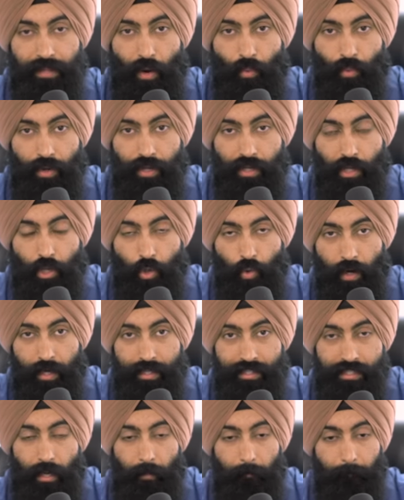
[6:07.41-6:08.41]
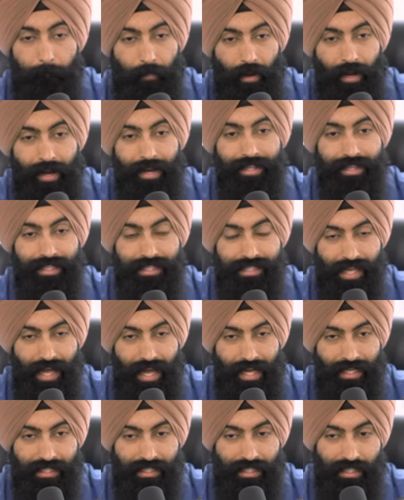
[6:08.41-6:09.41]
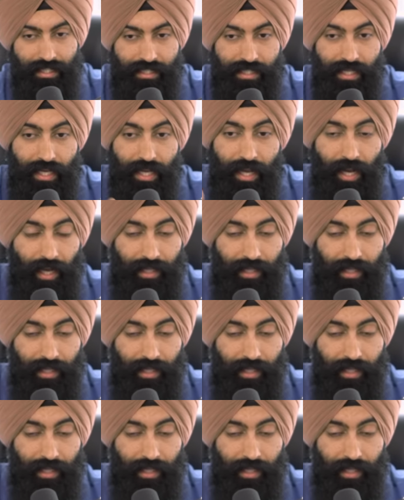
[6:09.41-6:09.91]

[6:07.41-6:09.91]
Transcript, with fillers: That way you can go out and start buying these assets.